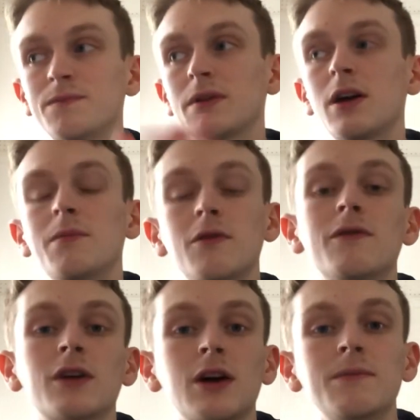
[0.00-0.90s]
become
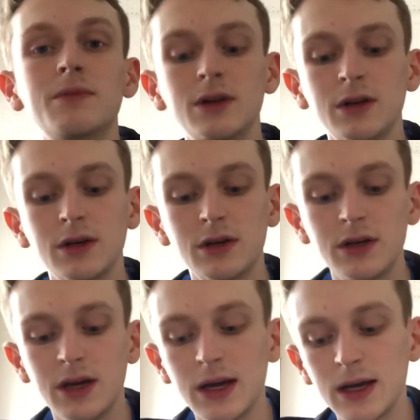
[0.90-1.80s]
overcome.
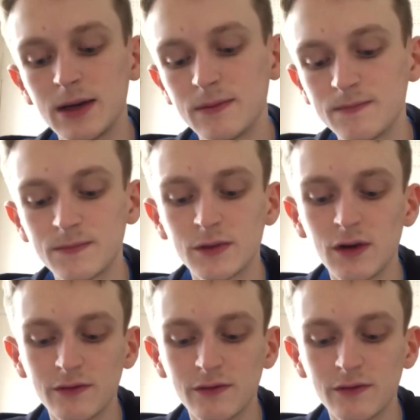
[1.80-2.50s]
So